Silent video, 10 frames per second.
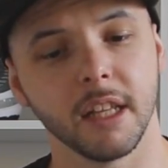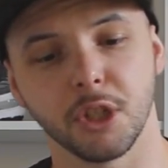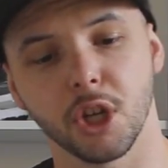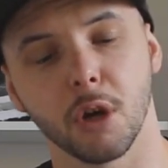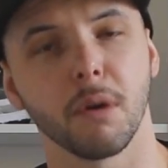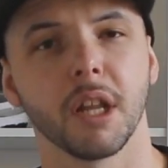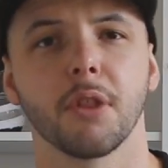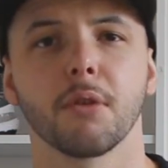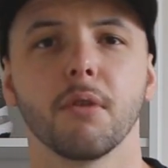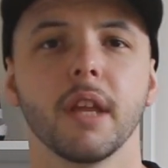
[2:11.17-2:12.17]
The gel
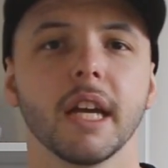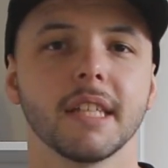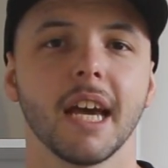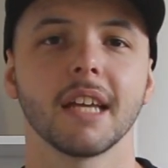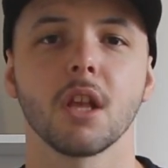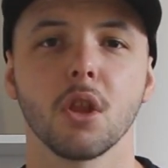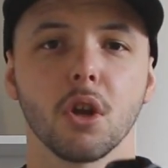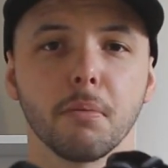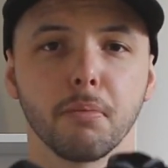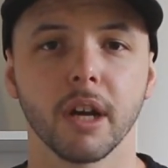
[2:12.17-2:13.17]
running through there takes a
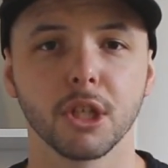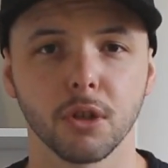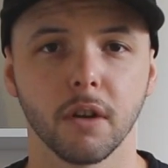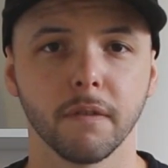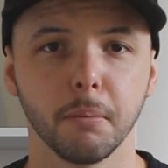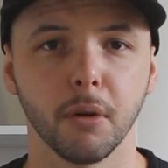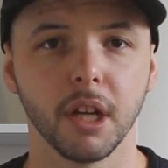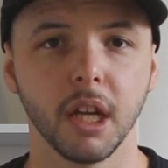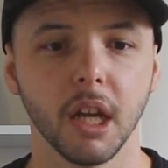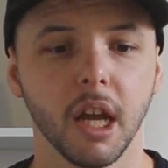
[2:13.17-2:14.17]
lot of pressure off the
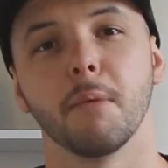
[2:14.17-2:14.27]
body.